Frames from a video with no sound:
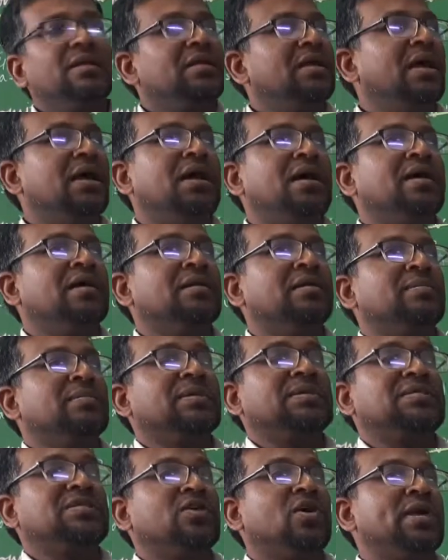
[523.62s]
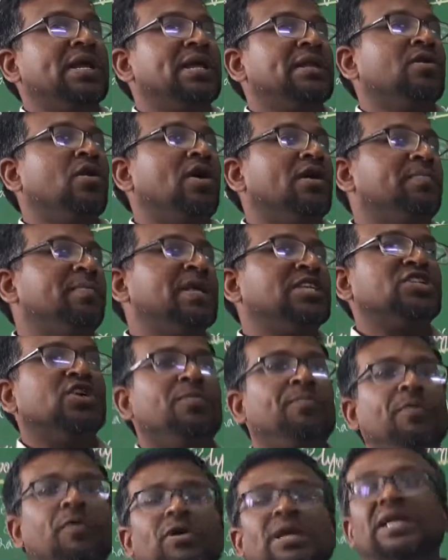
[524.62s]
not
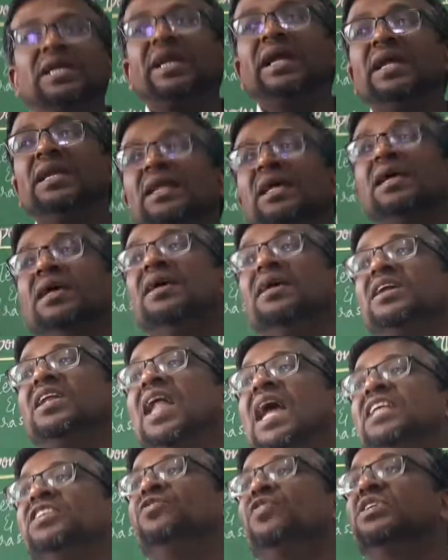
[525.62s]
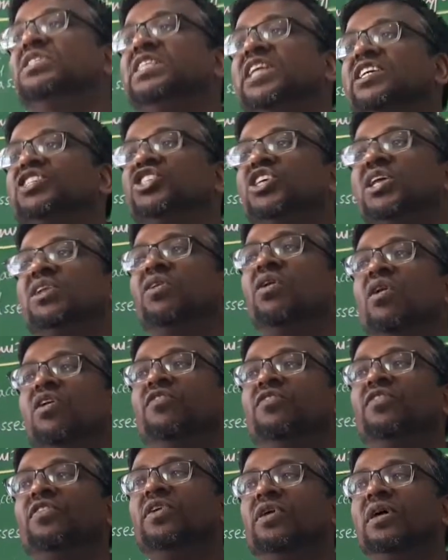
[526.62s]
mature pollen grain, transfer section of
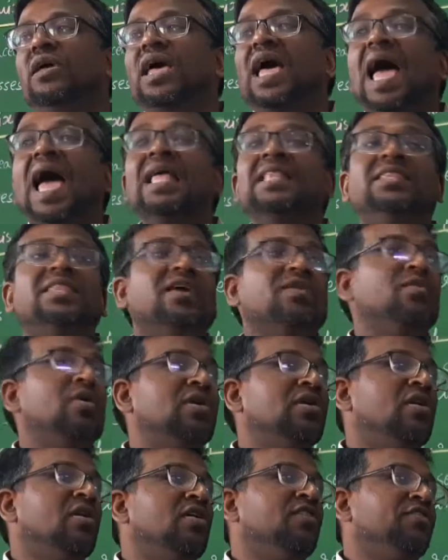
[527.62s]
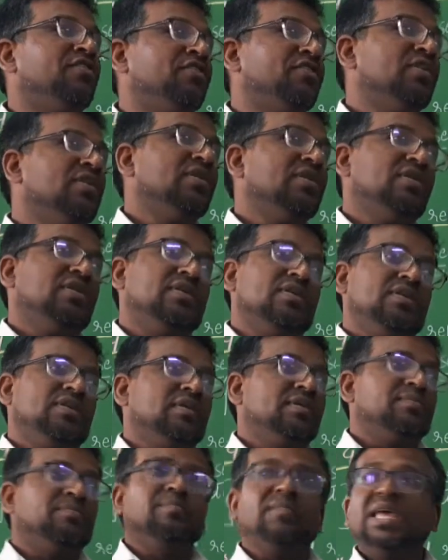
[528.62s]
anther wall of
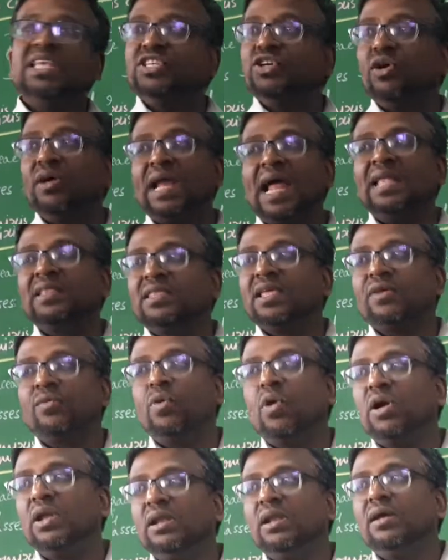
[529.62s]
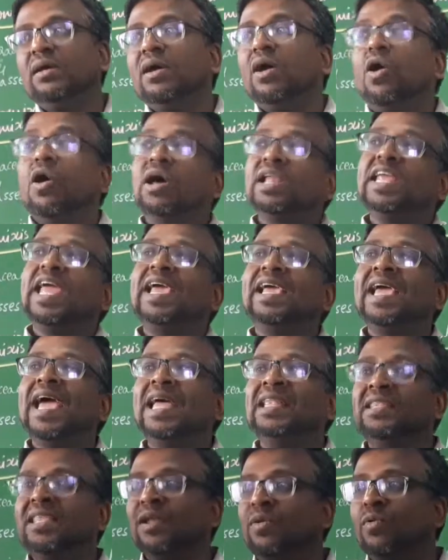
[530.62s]
mature anther wall or young
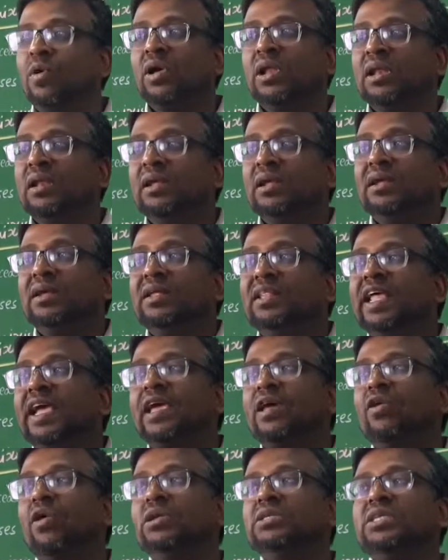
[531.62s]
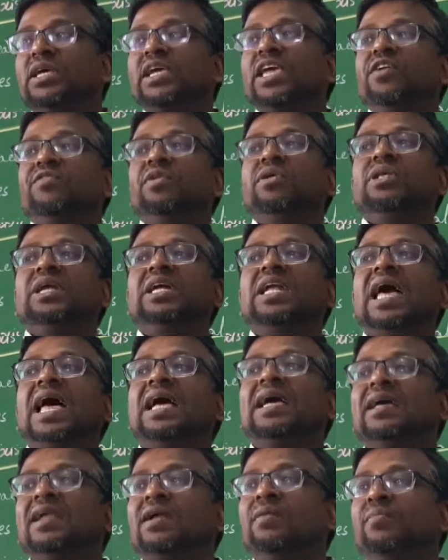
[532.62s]
anther wall. They can also give you the
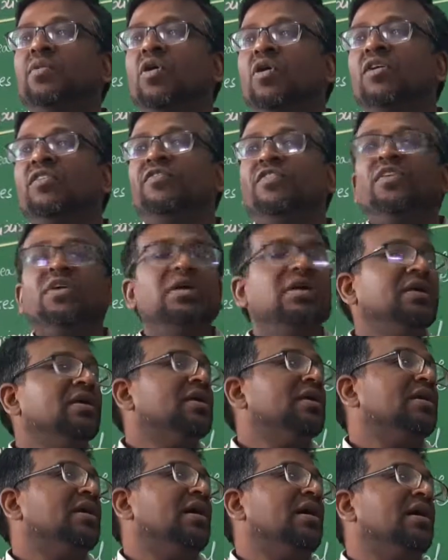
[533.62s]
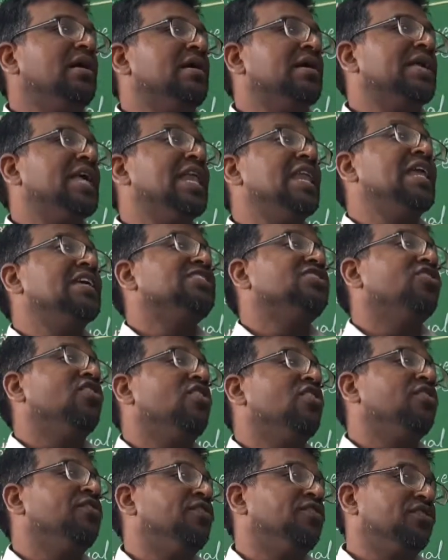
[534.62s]
diagram of LS of